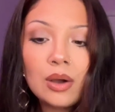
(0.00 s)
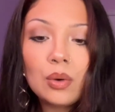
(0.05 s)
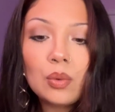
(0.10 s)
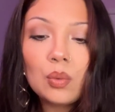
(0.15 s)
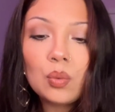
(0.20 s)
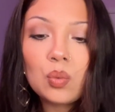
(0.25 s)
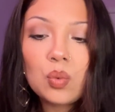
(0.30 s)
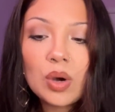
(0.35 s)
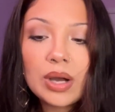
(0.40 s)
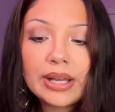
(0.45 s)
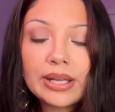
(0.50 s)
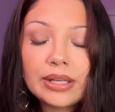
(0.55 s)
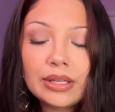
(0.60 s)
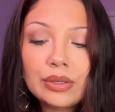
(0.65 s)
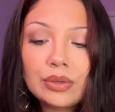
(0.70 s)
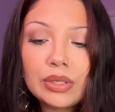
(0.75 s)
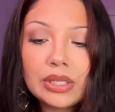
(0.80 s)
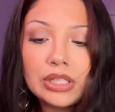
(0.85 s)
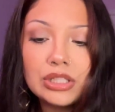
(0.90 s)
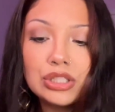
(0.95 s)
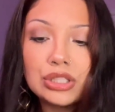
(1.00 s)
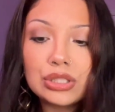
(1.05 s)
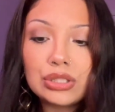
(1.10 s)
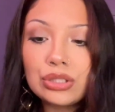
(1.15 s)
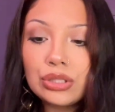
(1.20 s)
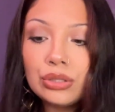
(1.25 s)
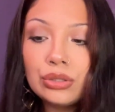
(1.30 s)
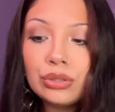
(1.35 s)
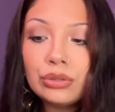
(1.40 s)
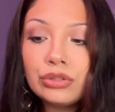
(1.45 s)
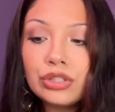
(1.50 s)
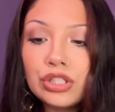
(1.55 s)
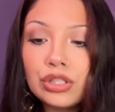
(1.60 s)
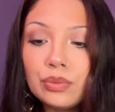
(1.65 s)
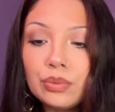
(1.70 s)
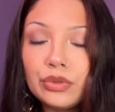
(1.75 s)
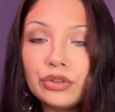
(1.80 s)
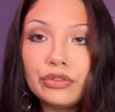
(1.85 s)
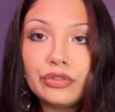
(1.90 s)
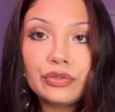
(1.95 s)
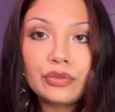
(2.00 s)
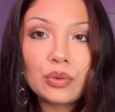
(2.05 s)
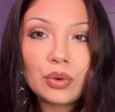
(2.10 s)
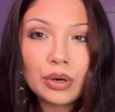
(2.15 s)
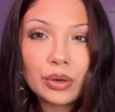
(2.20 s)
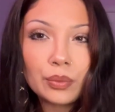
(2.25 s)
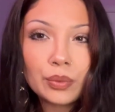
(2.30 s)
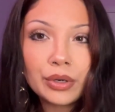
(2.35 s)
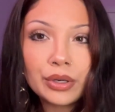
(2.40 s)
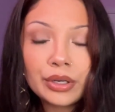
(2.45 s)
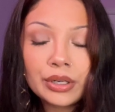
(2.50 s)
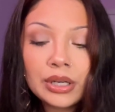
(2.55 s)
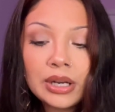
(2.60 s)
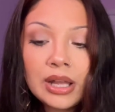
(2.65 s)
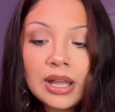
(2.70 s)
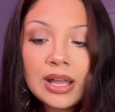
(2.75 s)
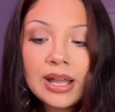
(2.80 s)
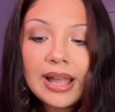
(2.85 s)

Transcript: what you need to do to move forward,